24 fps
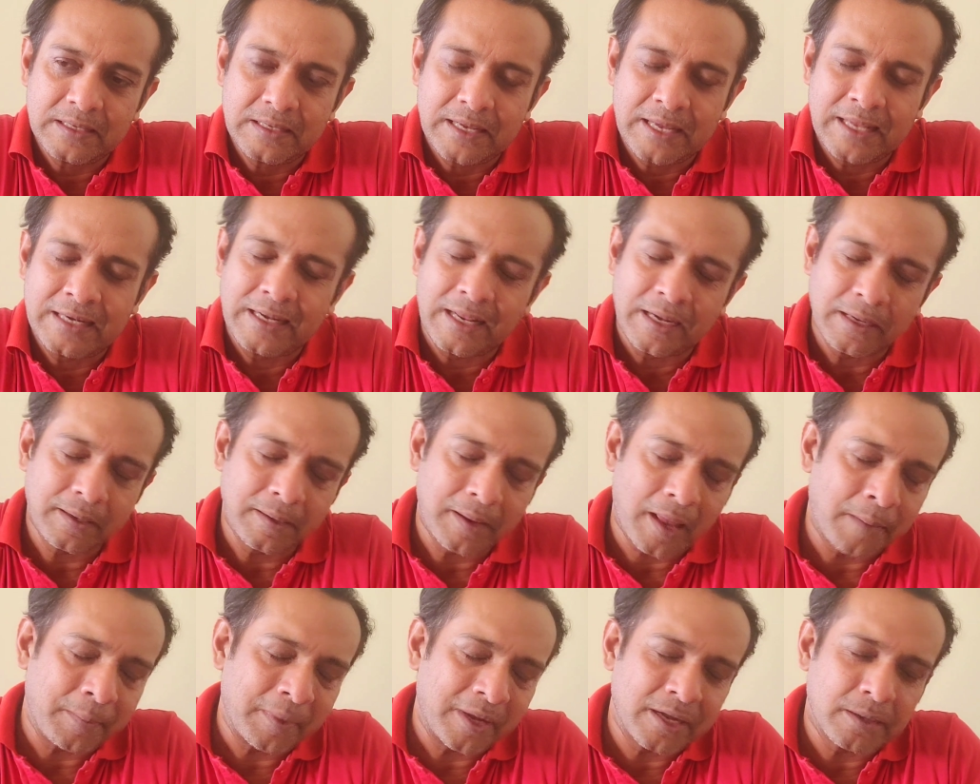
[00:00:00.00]

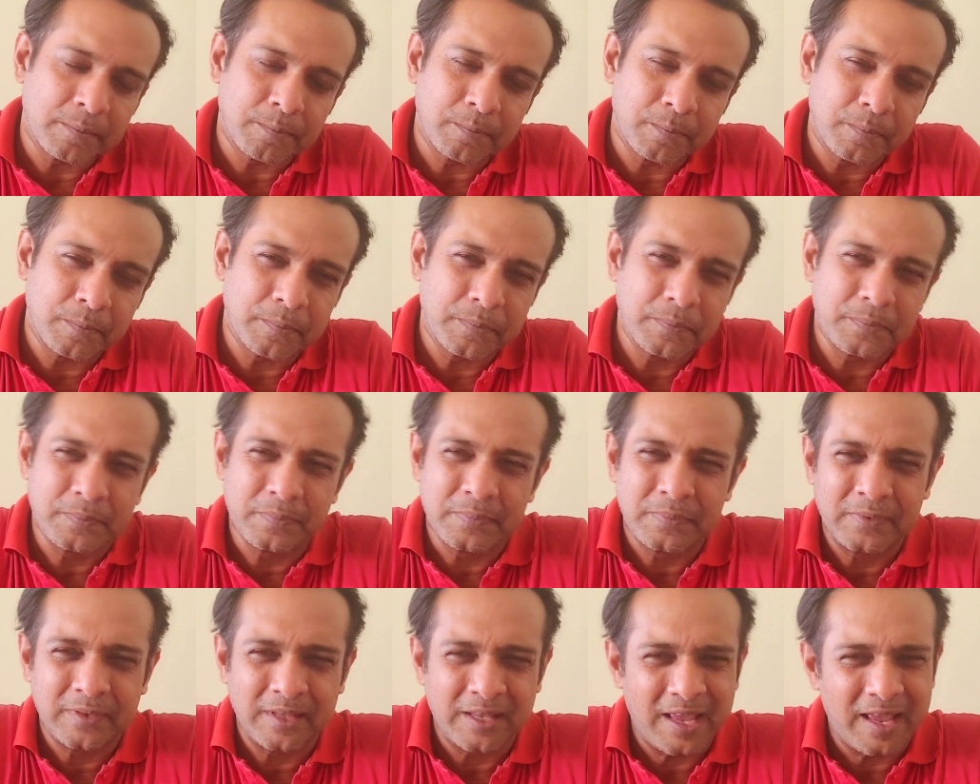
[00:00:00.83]
I mean,
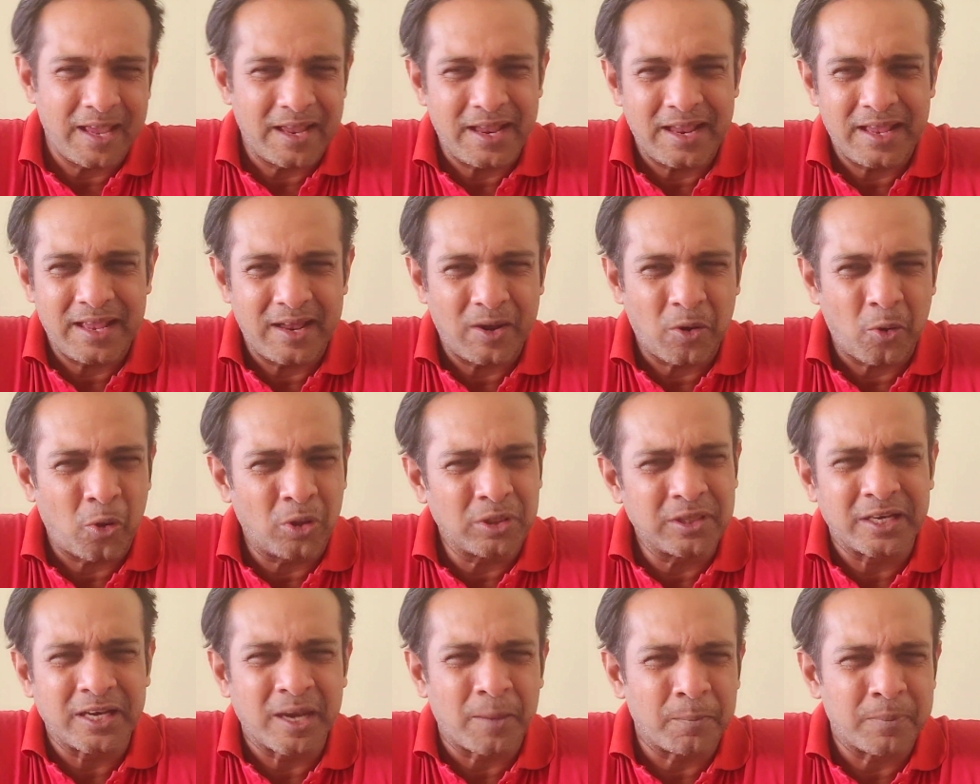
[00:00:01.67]
all
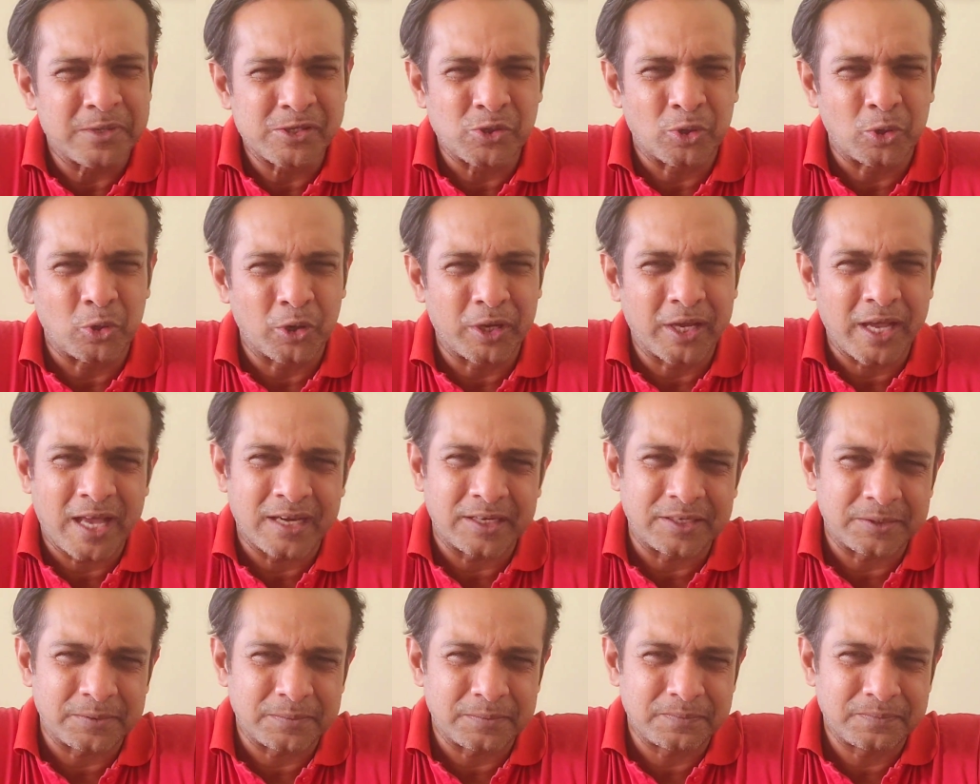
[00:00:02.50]
the numbers you look
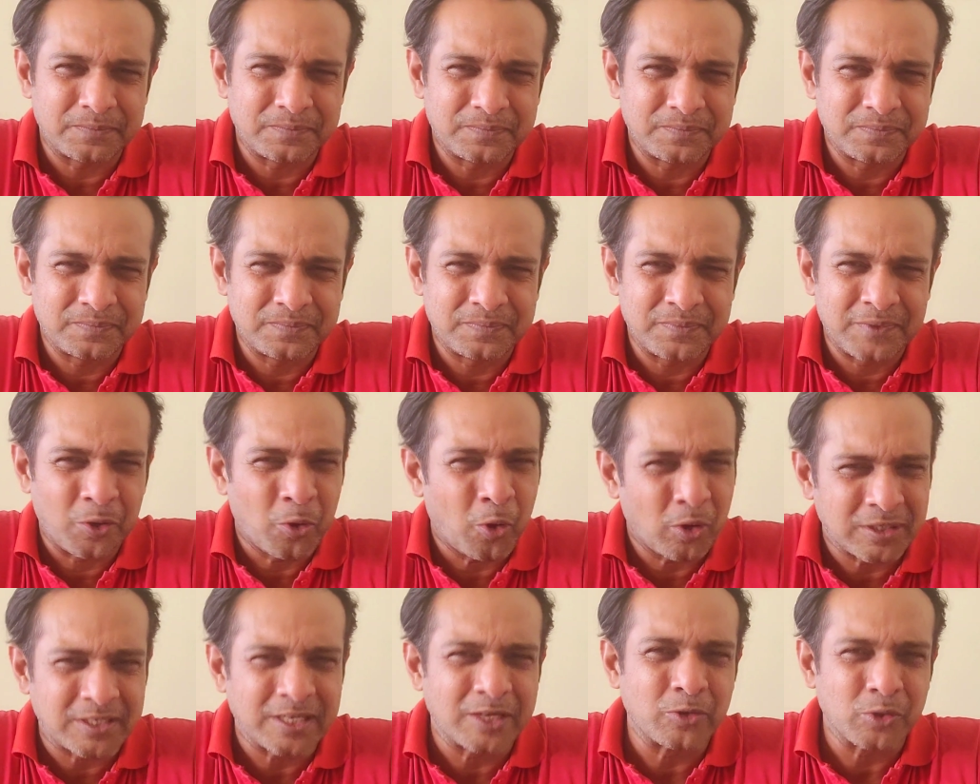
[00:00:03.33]
at, they
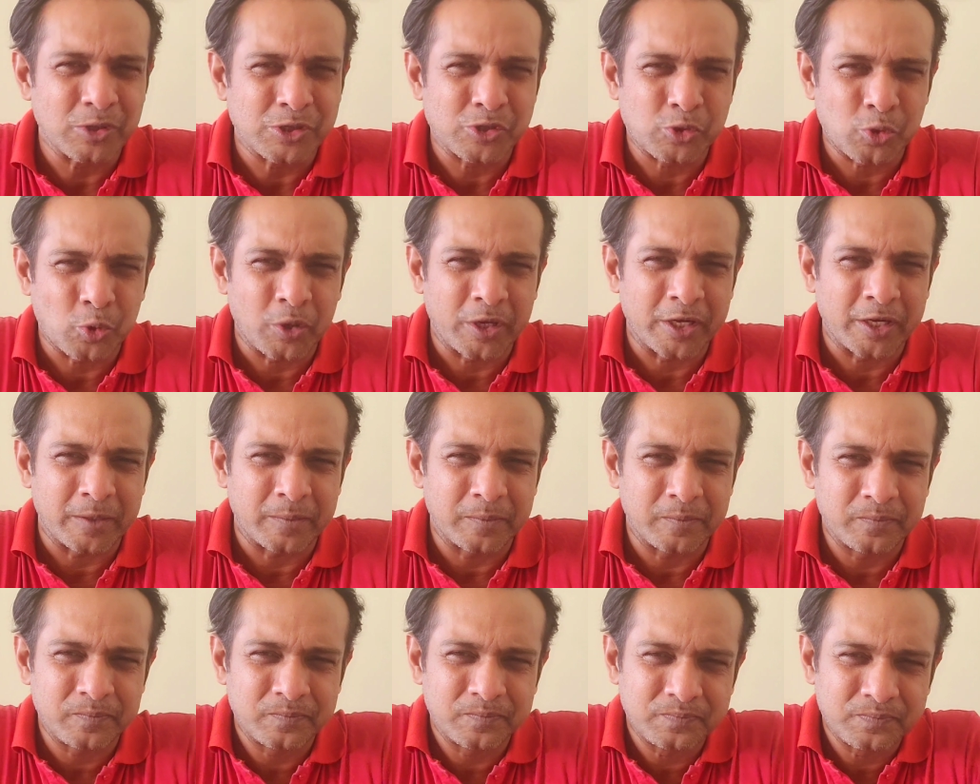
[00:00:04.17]
all tell you a story.
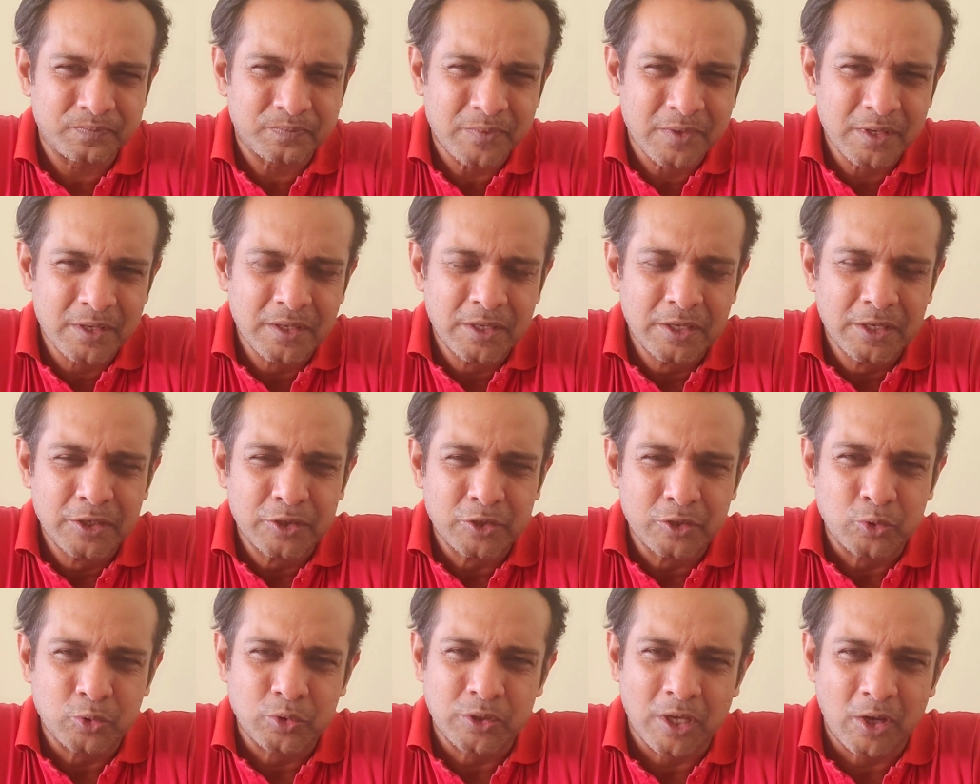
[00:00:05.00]

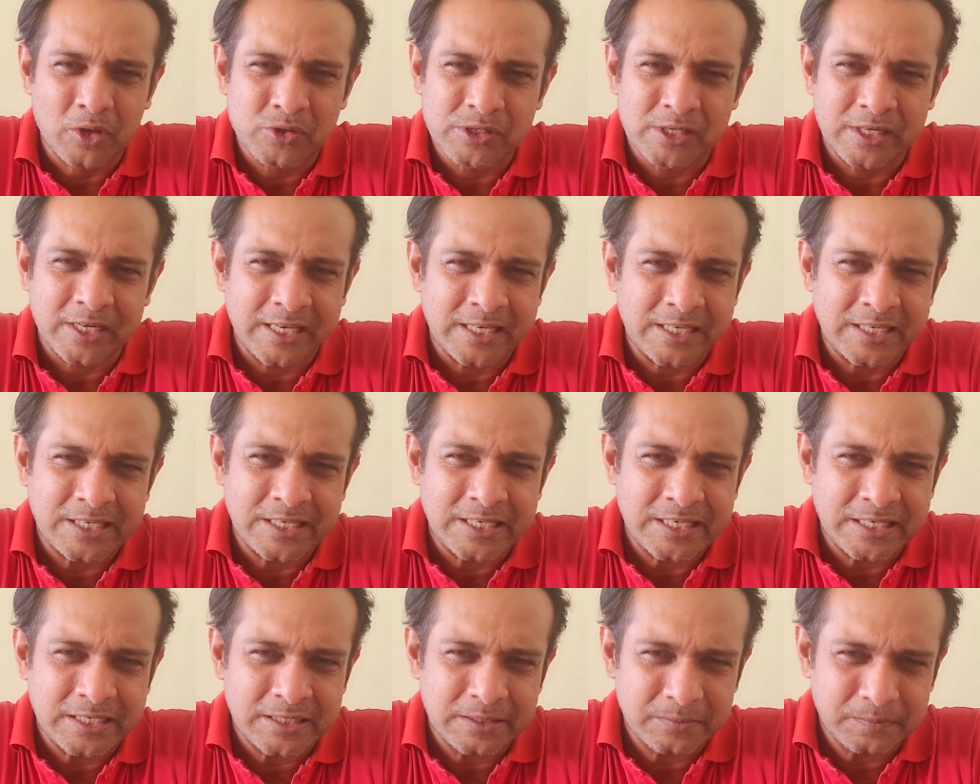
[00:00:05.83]

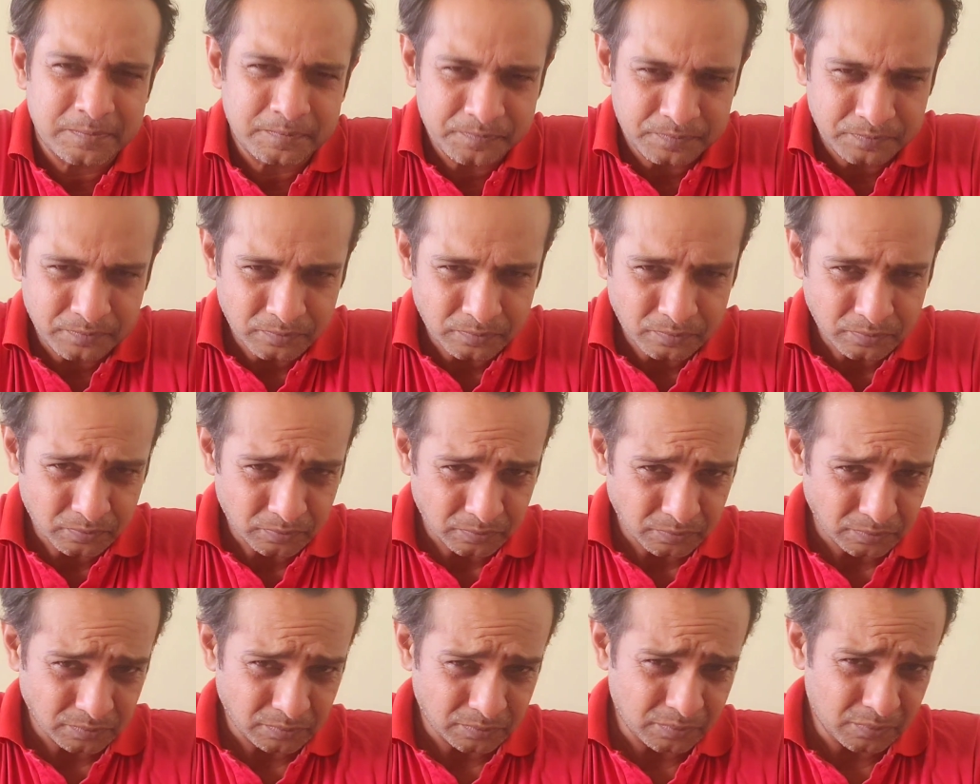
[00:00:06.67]
2018,
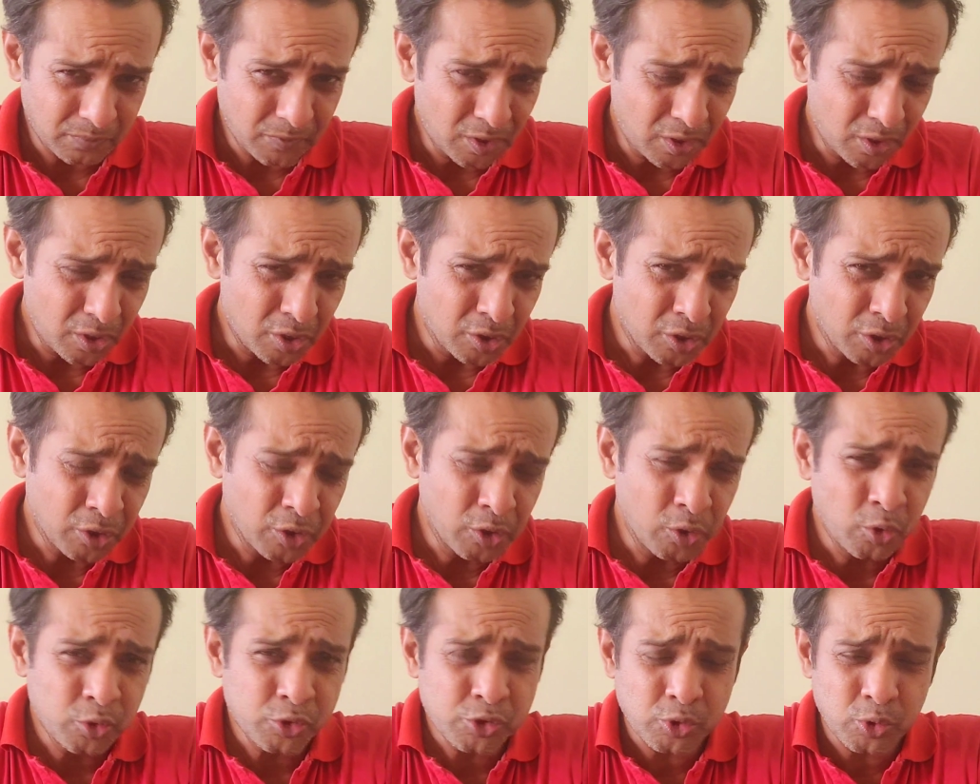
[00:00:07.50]

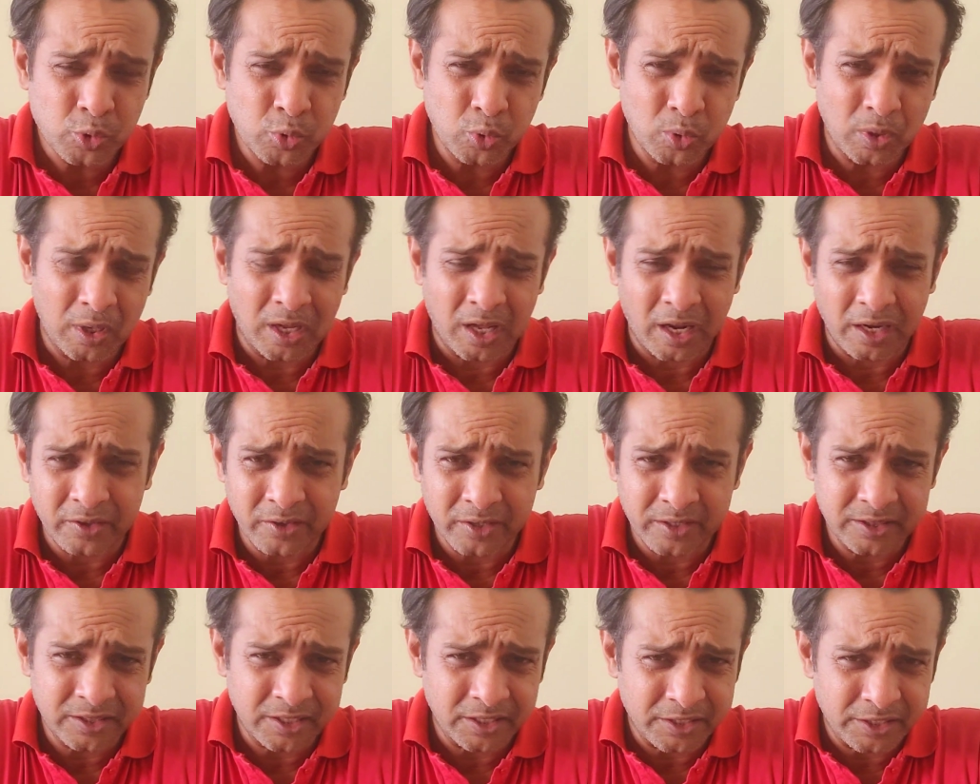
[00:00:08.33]
close to
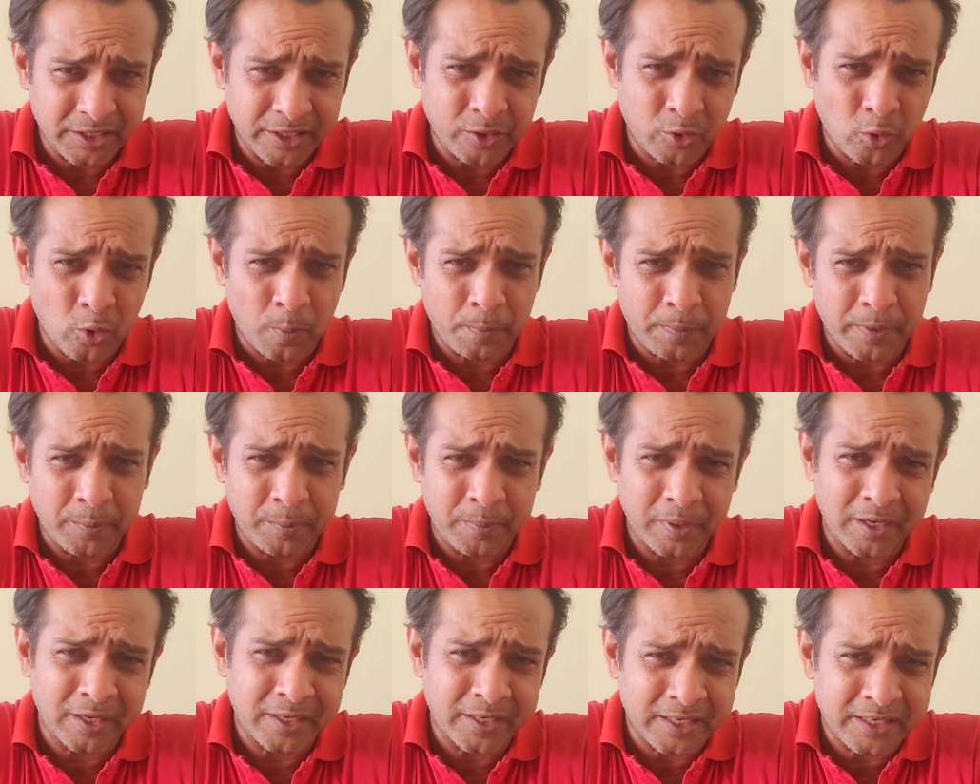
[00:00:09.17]
130 crore
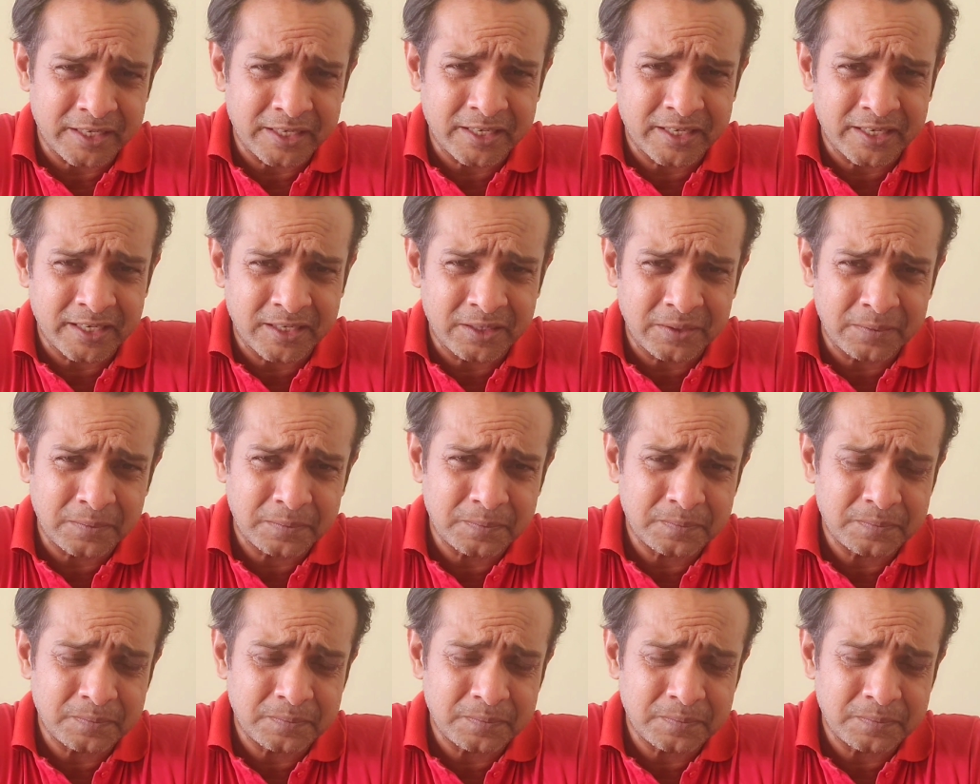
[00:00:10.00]
people in India